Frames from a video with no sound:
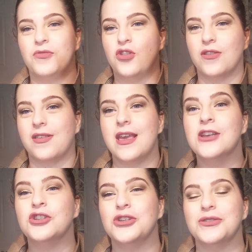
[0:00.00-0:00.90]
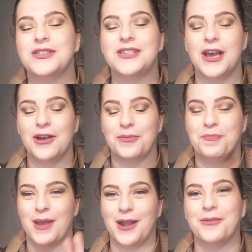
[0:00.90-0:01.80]
just issues, so
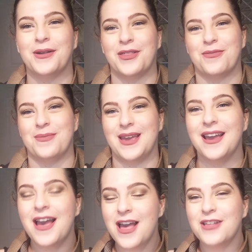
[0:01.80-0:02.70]
bear with me.